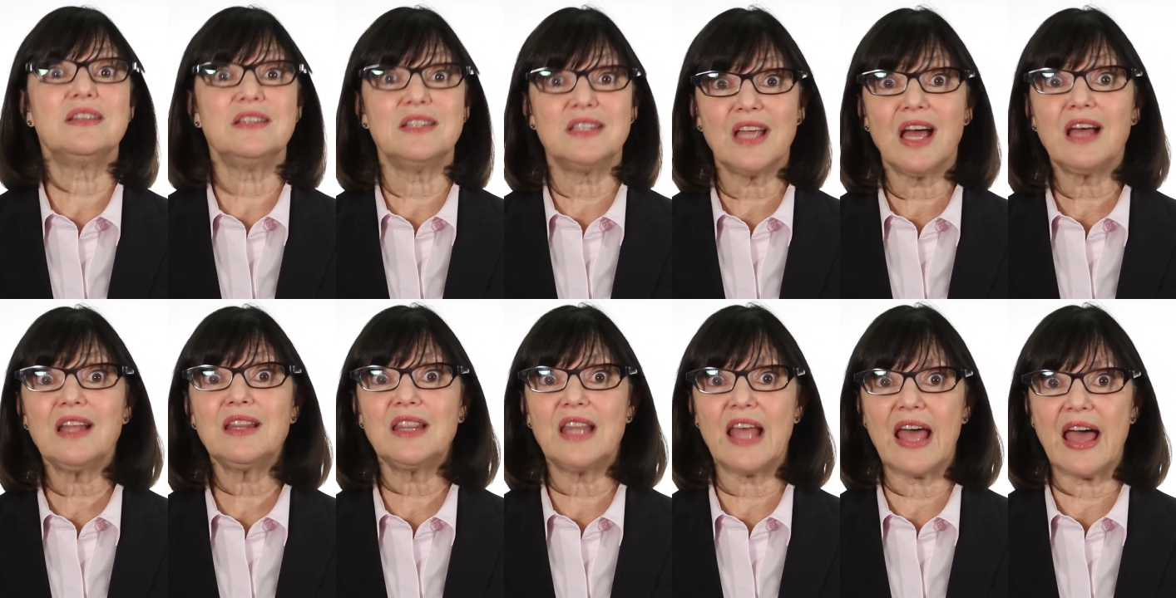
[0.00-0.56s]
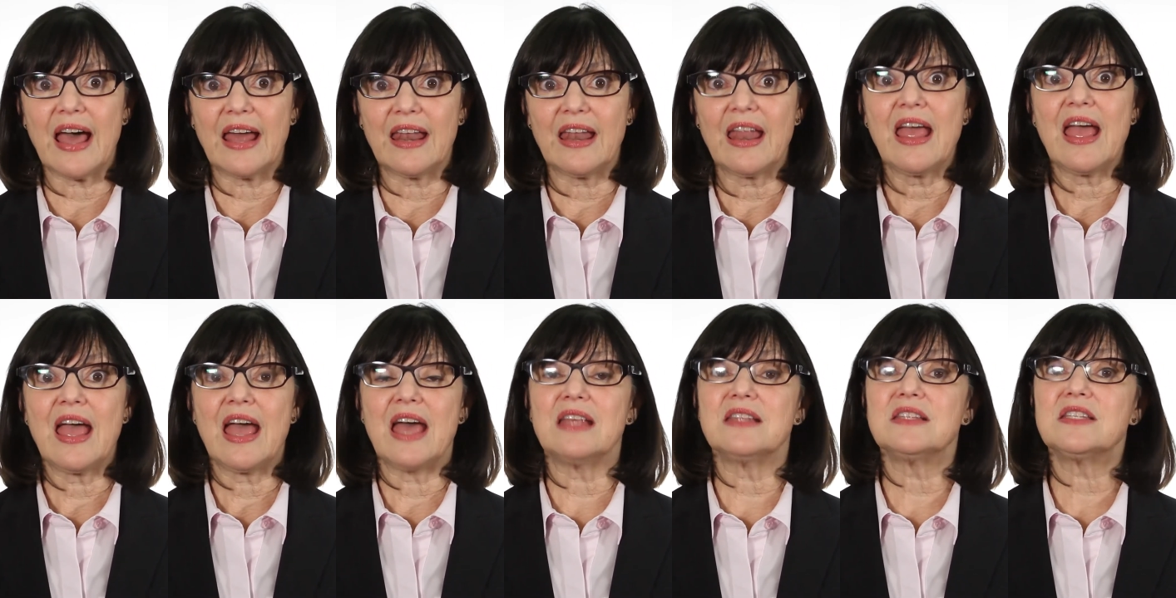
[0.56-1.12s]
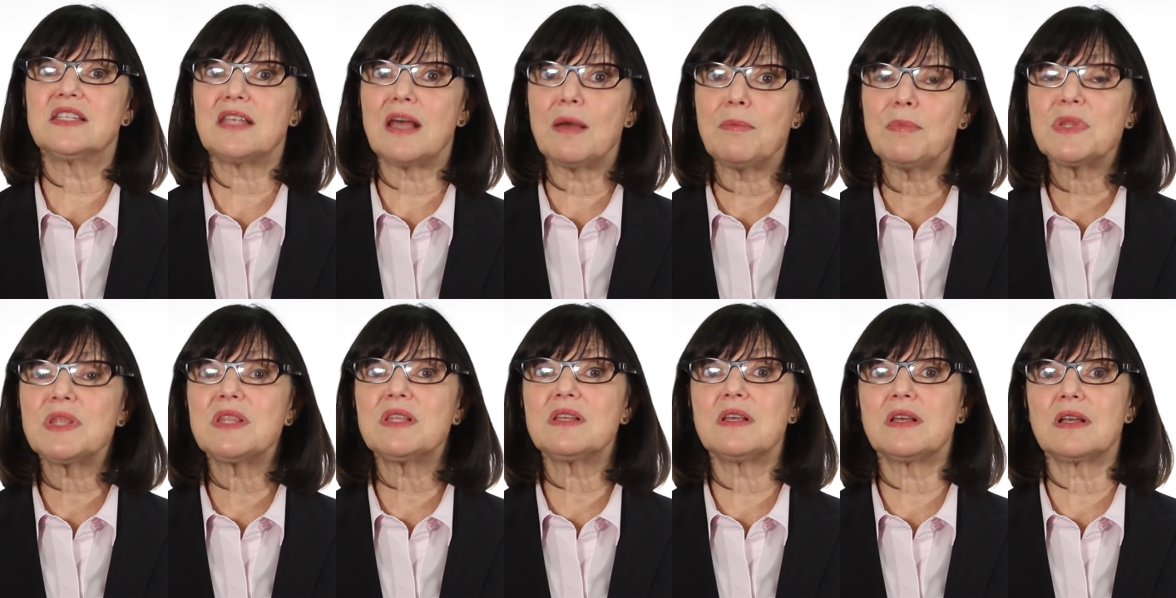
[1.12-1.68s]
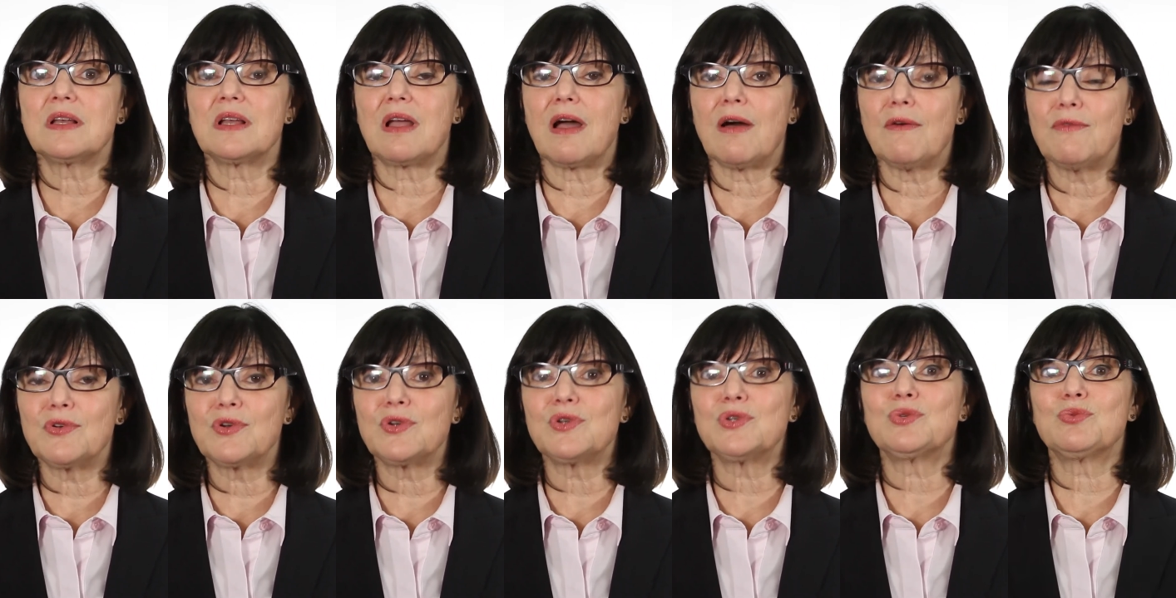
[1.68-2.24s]
done that, and some of the
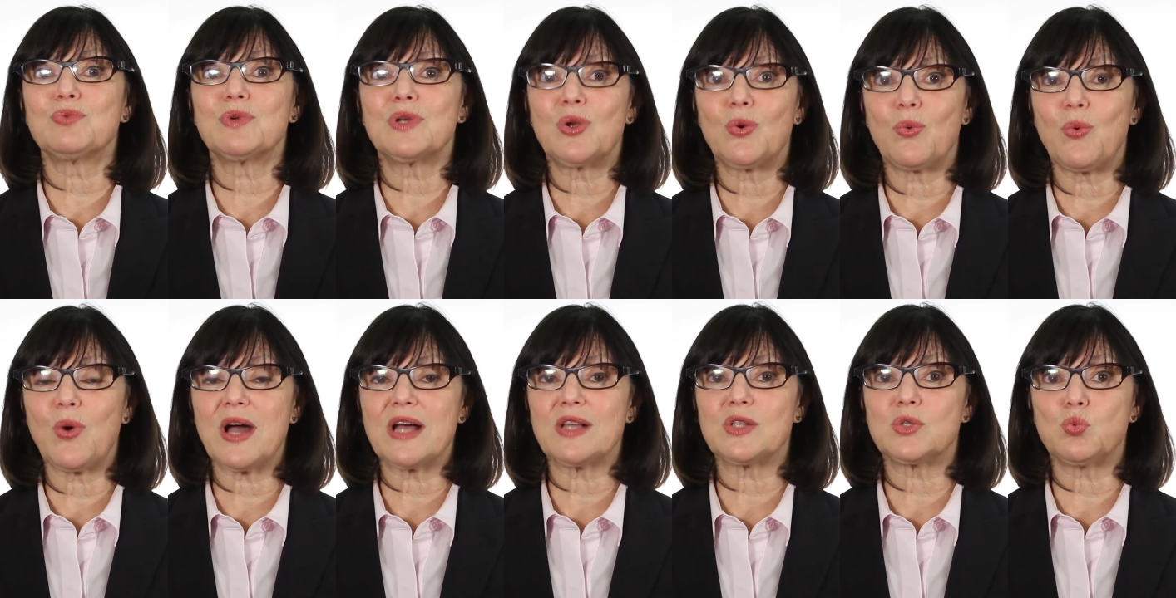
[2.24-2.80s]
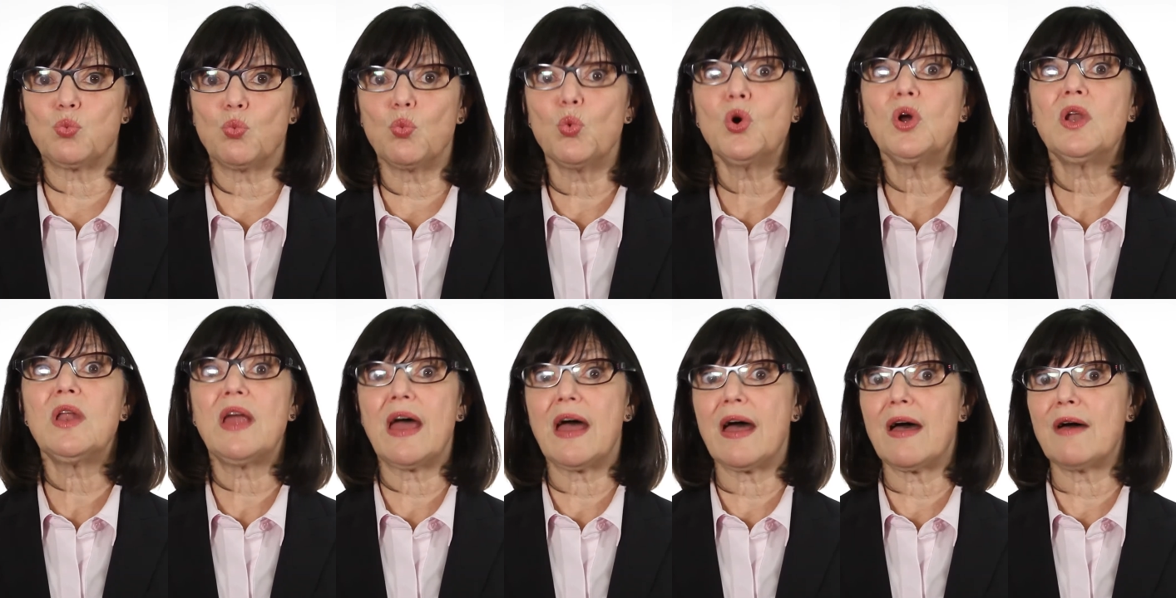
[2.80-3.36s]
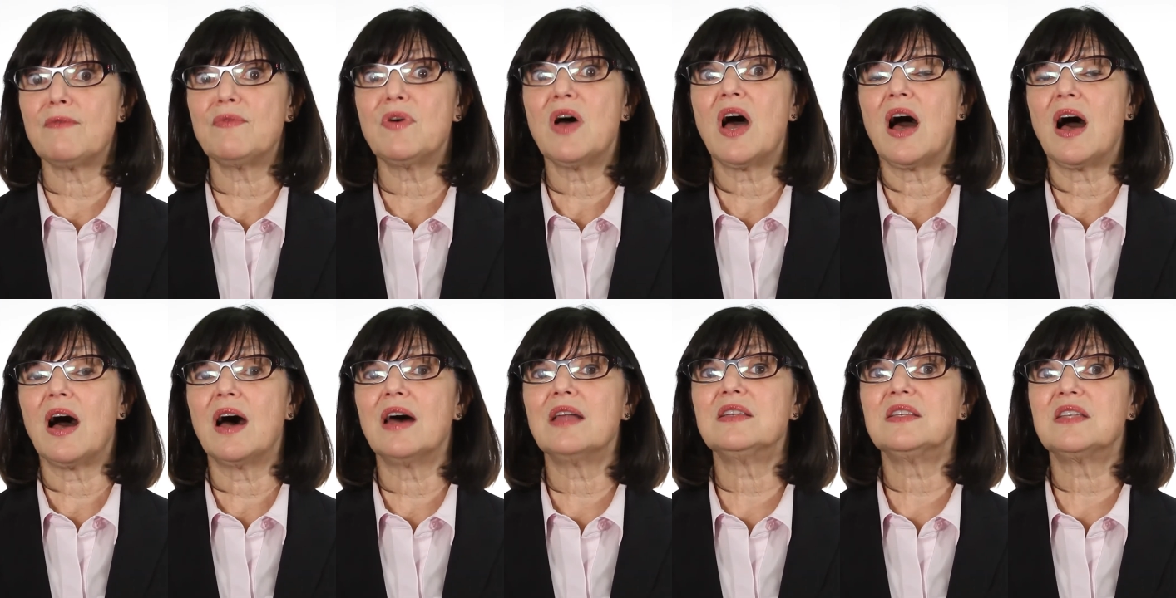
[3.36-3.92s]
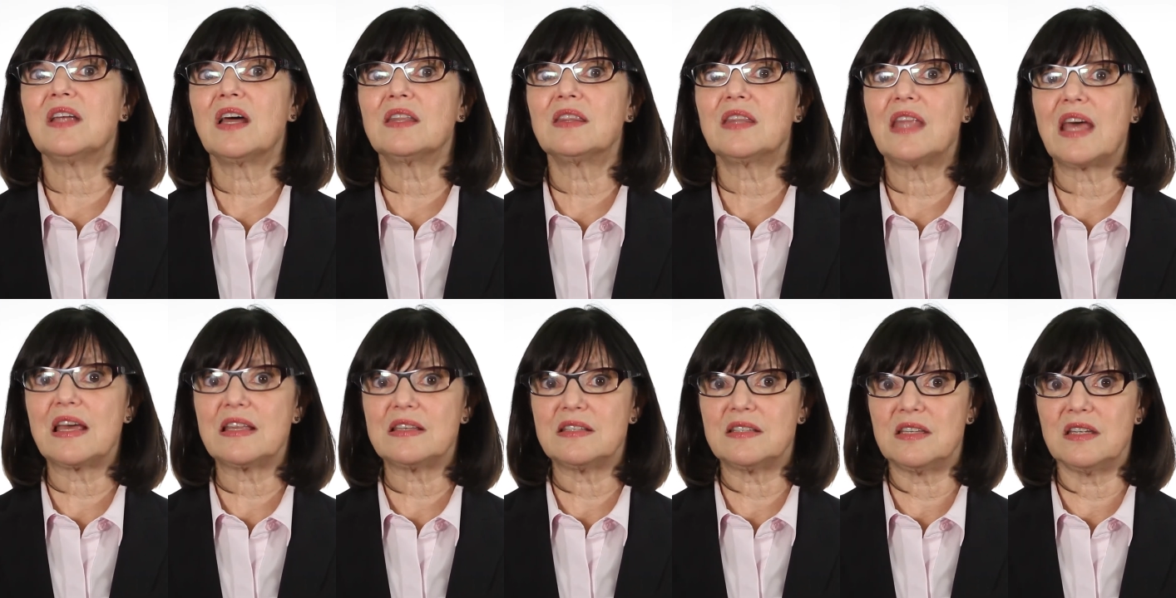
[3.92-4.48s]
governor's requests would have undone
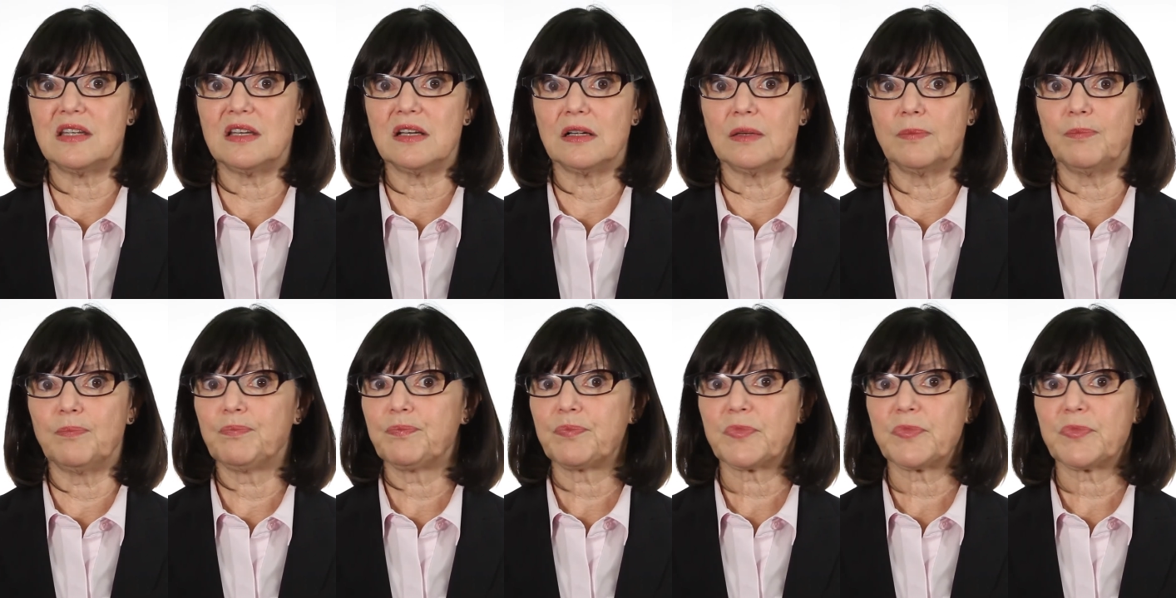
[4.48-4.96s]
that deal.